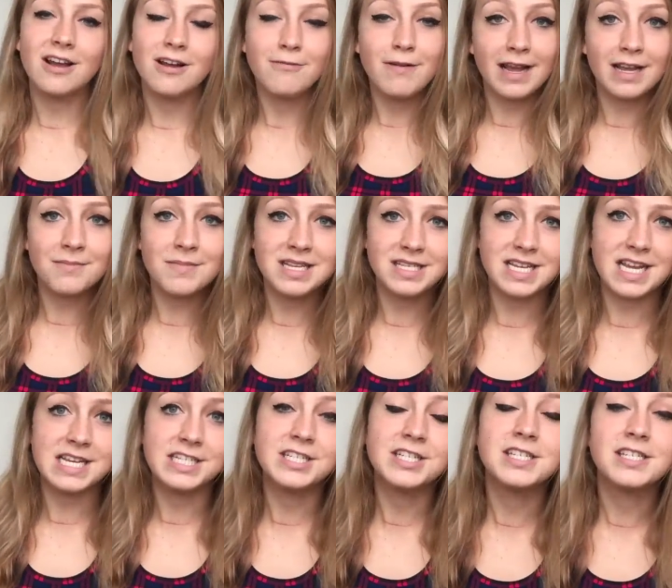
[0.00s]
there are
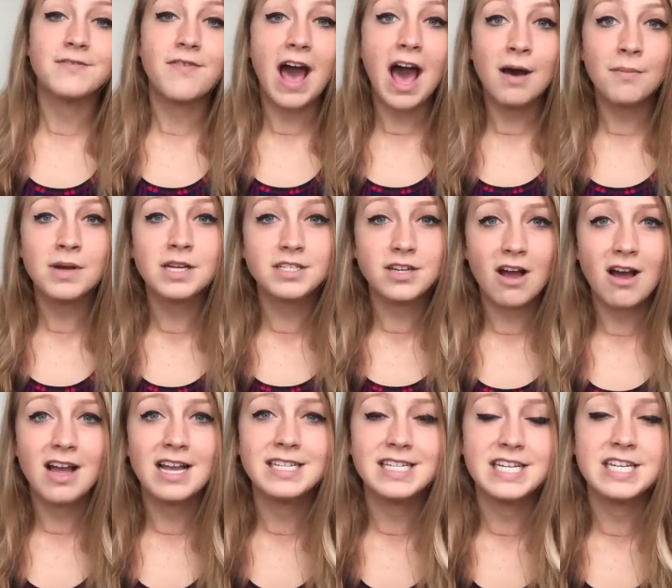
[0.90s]
recommendations of how much
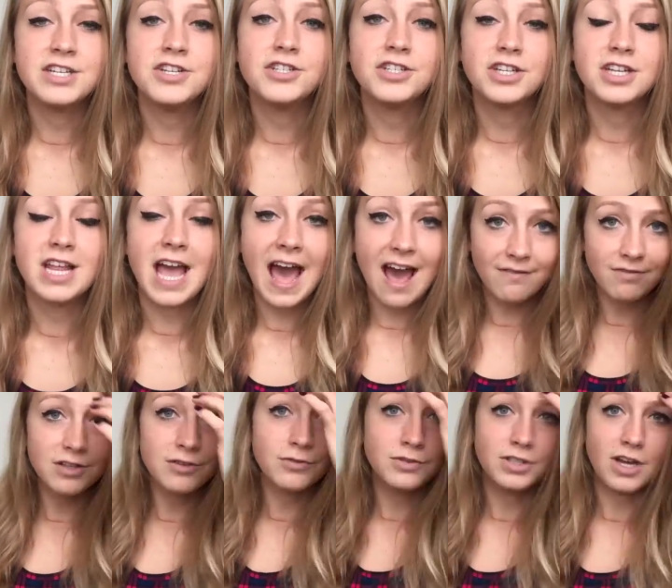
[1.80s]
iodine you should
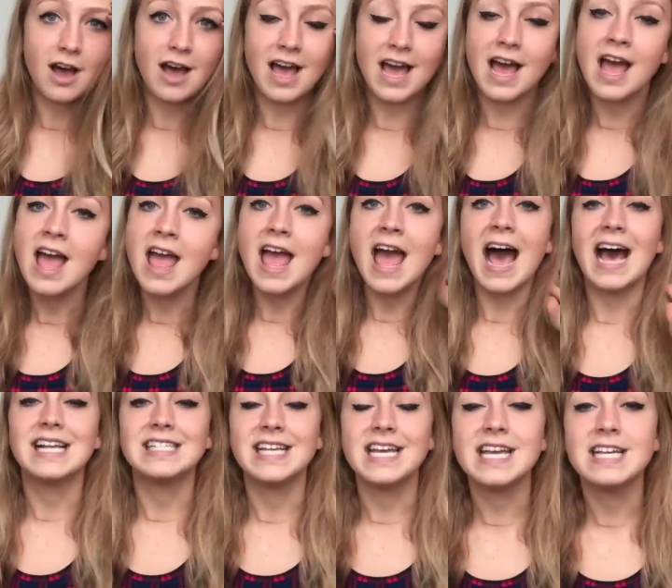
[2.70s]
have in your diet,
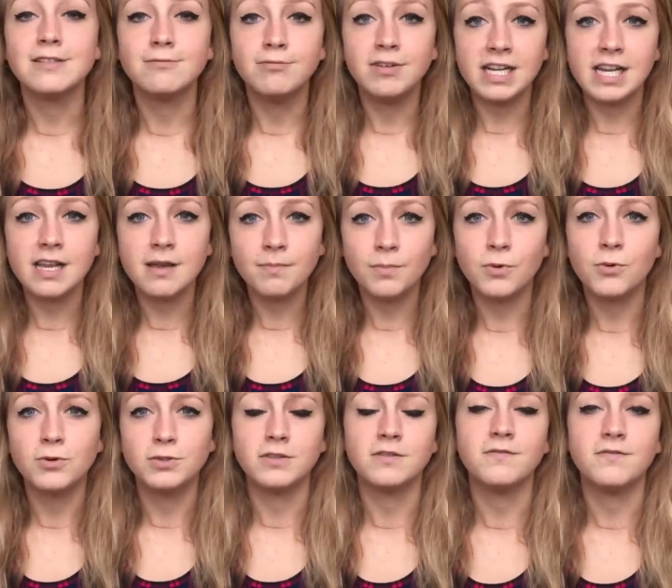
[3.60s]
as it is really
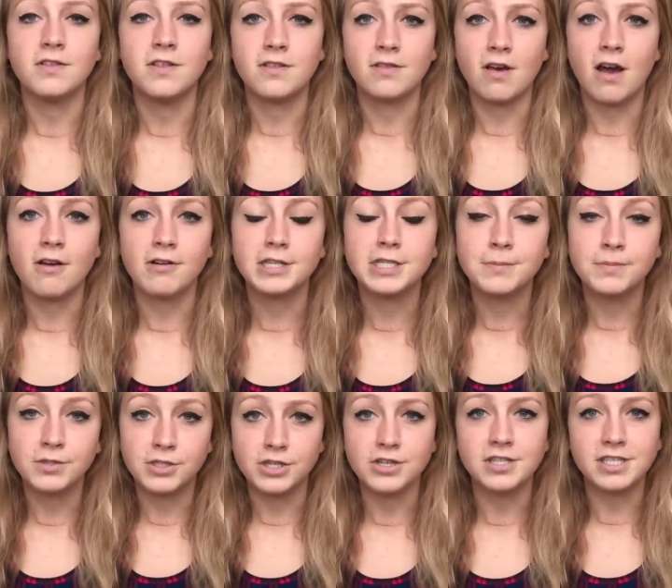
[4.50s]
important for the thyroid
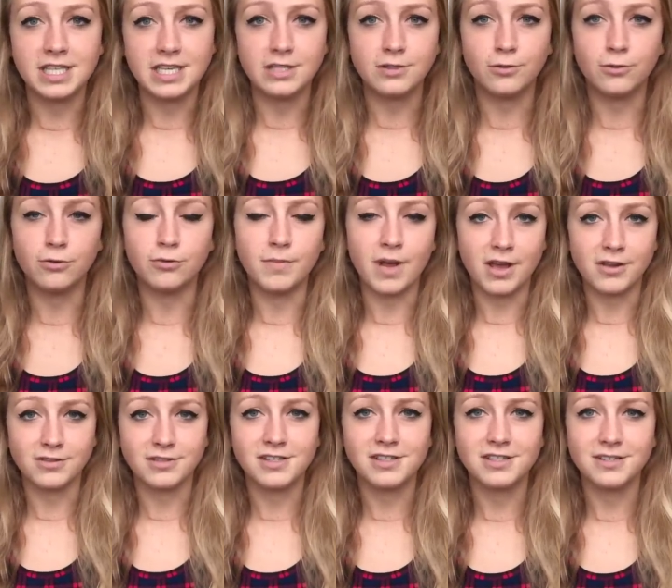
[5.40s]
to produce these
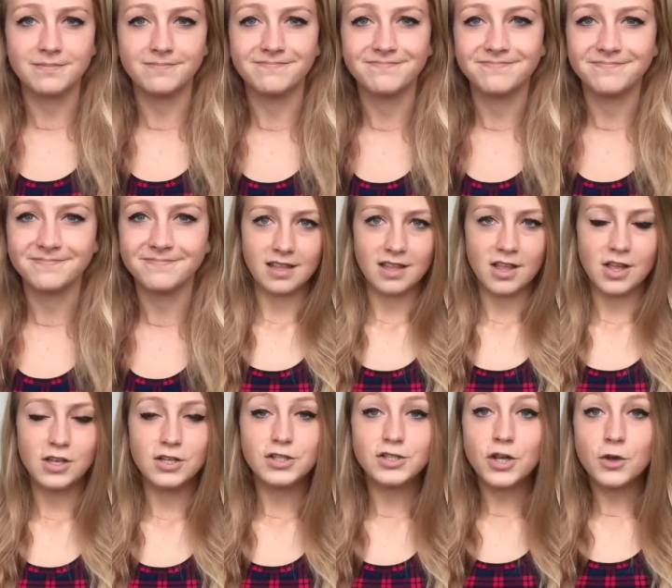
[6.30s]
hormones.
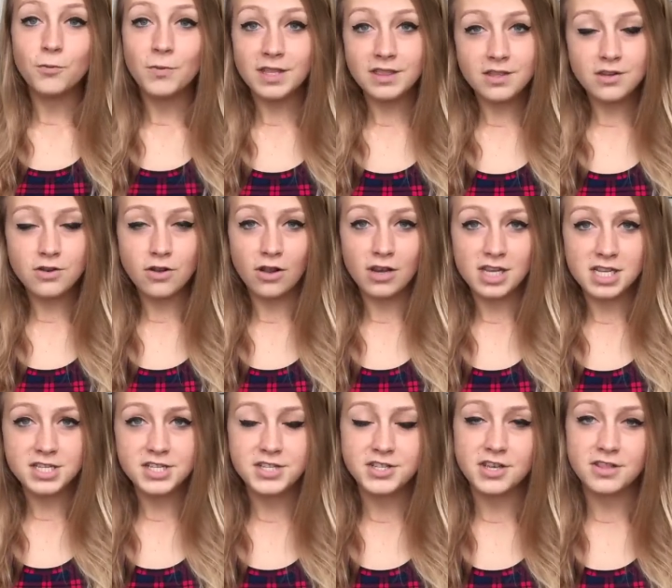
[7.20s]
So with the
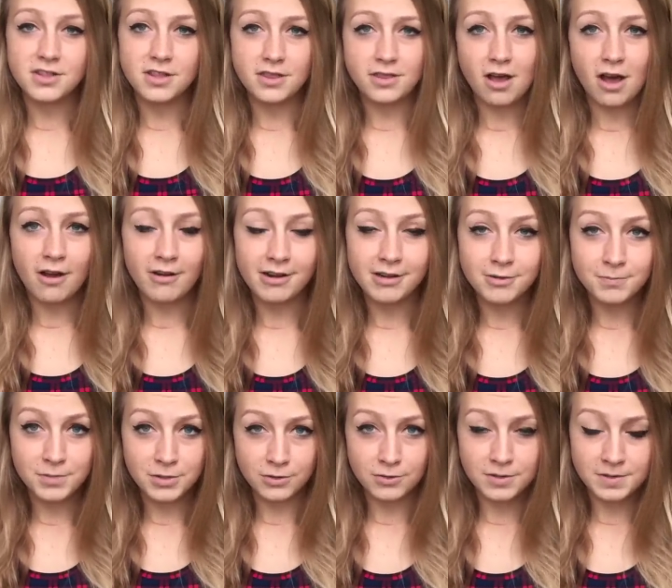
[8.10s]
knowledge that the thyroid
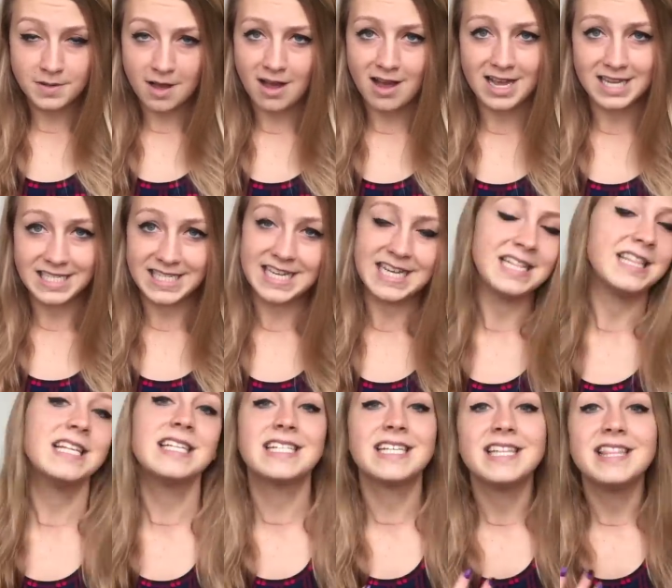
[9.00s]
absorbs
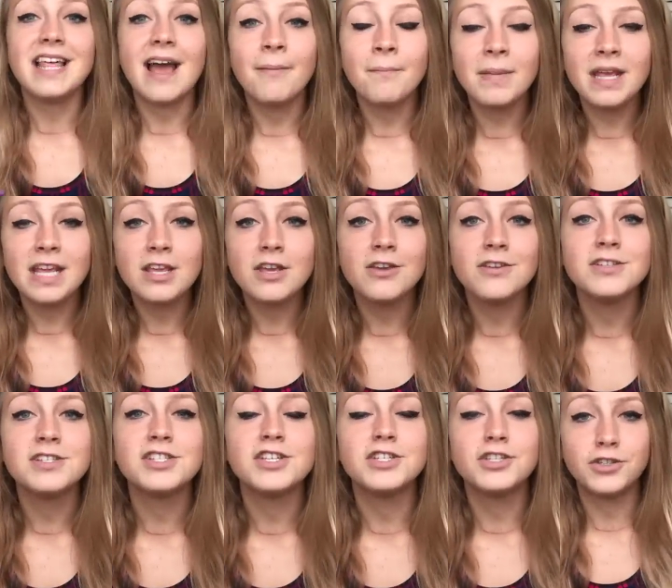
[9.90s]
iodine, this can then be
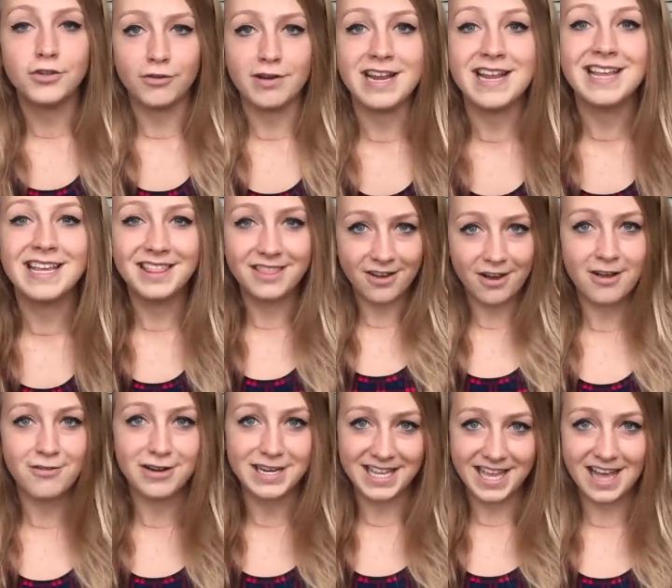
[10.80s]
used to treat
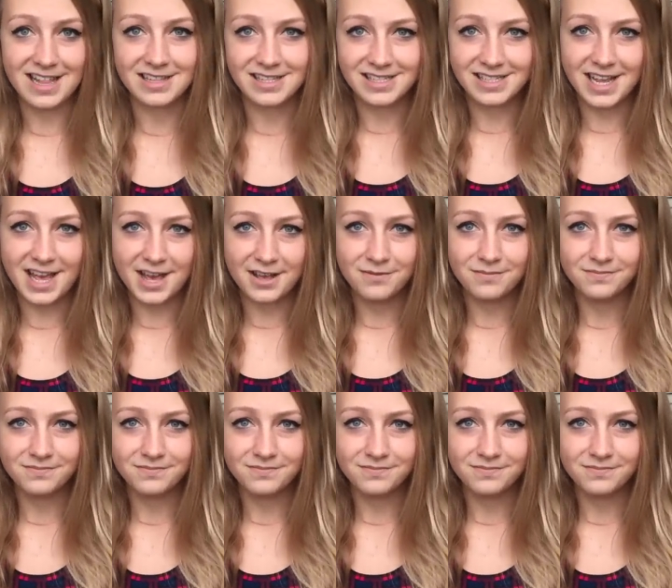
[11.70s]
thyroid cancer.